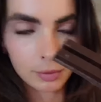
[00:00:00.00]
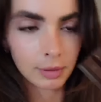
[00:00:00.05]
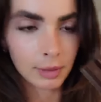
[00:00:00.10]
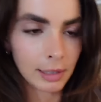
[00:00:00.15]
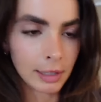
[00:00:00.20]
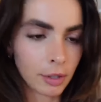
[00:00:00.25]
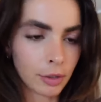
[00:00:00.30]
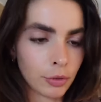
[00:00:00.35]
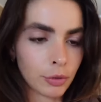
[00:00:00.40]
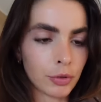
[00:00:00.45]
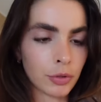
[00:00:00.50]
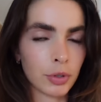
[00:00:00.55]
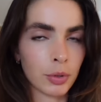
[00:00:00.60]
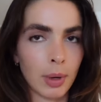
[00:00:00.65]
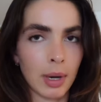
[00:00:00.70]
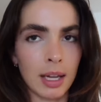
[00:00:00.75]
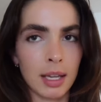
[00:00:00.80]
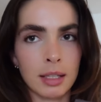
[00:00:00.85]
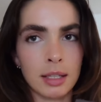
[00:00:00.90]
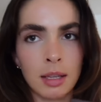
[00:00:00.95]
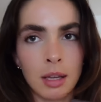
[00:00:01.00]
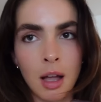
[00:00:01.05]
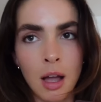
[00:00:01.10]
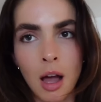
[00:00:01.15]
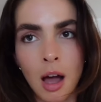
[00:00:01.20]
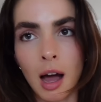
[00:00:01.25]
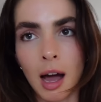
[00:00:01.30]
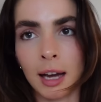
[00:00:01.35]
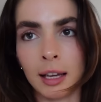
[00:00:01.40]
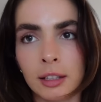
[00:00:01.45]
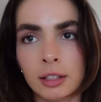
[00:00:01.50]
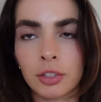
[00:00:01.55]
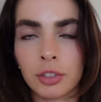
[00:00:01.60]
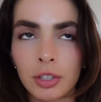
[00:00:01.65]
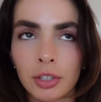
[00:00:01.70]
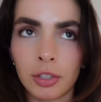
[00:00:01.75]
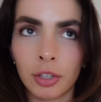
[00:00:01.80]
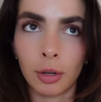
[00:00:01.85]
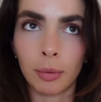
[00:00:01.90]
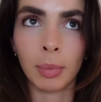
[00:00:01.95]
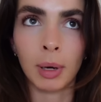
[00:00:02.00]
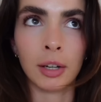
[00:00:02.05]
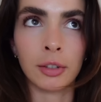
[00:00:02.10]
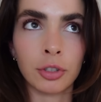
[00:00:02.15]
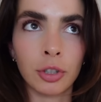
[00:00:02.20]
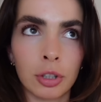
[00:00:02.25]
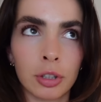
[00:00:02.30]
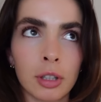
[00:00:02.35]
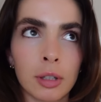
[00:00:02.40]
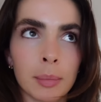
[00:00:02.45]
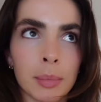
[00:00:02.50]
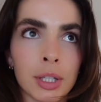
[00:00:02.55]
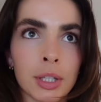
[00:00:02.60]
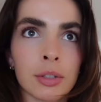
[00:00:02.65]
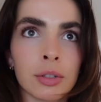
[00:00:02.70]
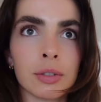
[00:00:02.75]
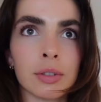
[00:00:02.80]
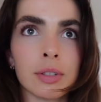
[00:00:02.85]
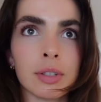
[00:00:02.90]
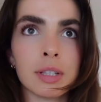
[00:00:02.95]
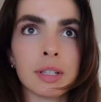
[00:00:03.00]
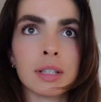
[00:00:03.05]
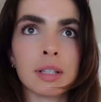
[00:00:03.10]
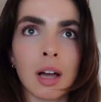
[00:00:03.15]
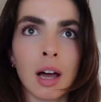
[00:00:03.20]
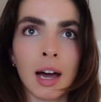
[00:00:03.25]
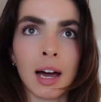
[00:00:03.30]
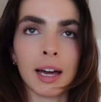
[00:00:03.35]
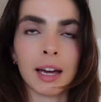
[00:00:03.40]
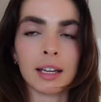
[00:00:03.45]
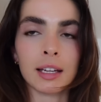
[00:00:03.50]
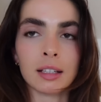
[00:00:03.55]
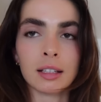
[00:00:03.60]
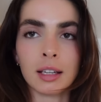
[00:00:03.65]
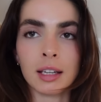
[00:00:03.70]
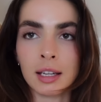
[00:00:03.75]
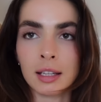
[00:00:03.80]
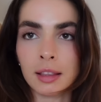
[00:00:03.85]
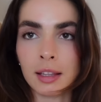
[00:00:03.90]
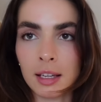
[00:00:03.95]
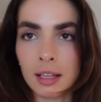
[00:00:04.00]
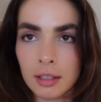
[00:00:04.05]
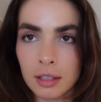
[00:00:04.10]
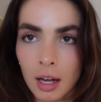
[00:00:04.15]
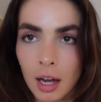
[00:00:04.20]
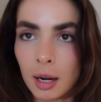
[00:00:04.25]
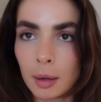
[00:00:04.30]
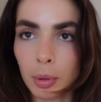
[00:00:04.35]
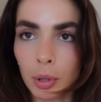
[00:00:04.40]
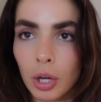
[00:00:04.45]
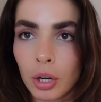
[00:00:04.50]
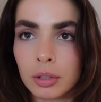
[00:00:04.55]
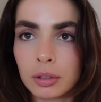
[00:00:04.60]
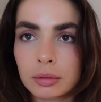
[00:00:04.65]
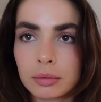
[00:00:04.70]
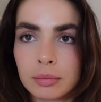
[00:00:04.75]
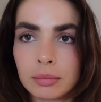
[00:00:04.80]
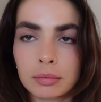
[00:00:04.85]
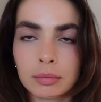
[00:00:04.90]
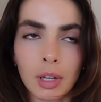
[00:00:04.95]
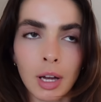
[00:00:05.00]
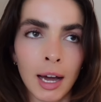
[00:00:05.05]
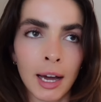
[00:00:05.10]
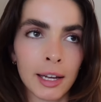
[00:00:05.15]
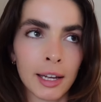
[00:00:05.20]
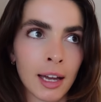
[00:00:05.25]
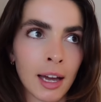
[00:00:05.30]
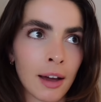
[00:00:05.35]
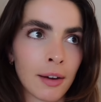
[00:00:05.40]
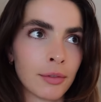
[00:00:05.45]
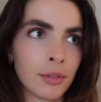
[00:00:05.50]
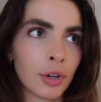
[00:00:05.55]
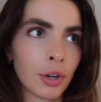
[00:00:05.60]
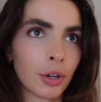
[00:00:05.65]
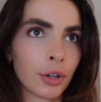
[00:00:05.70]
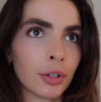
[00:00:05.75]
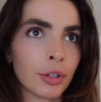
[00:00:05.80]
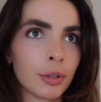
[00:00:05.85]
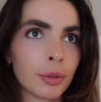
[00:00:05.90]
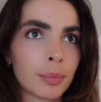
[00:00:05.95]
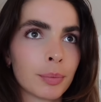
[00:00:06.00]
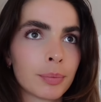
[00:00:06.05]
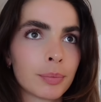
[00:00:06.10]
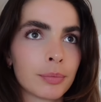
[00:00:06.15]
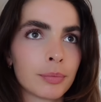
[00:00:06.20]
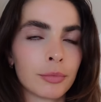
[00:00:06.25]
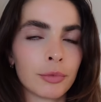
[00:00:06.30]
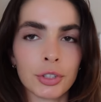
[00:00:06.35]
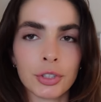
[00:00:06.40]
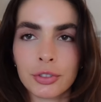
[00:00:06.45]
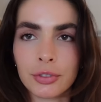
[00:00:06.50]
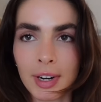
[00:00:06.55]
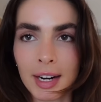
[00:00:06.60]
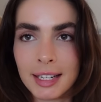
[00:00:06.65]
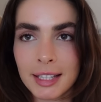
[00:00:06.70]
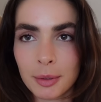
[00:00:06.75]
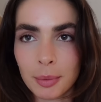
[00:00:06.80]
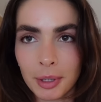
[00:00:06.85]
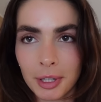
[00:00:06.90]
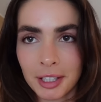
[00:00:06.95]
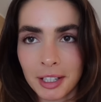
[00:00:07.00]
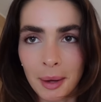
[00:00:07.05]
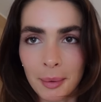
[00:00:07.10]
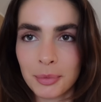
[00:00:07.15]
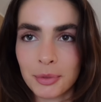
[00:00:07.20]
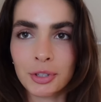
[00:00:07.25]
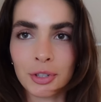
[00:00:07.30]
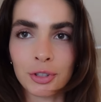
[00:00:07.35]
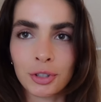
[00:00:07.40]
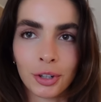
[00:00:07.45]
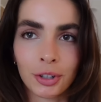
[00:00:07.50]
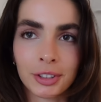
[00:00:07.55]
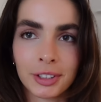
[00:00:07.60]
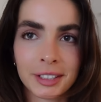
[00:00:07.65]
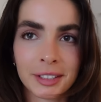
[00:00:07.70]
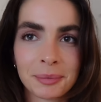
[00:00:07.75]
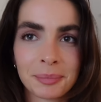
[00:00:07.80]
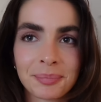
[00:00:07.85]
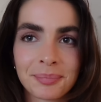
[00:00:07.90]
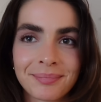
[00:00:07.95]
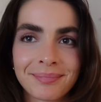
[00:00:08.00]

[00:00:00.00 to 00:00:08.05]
little squares. I literally don't buy chocolate because I eat the entire block. I have no restraints when it comes to chocolate.